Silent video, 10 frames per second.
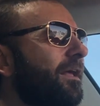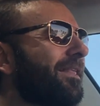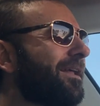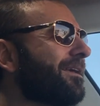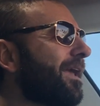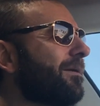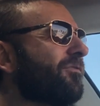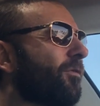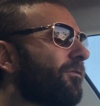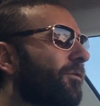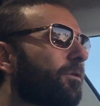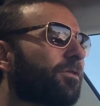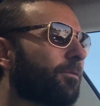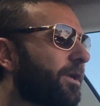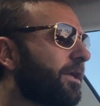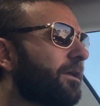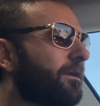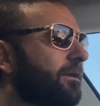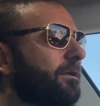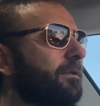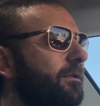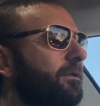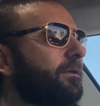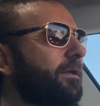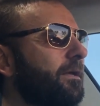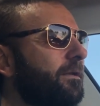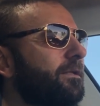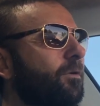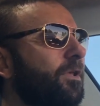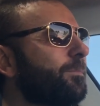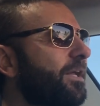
And then it came 443, and you know he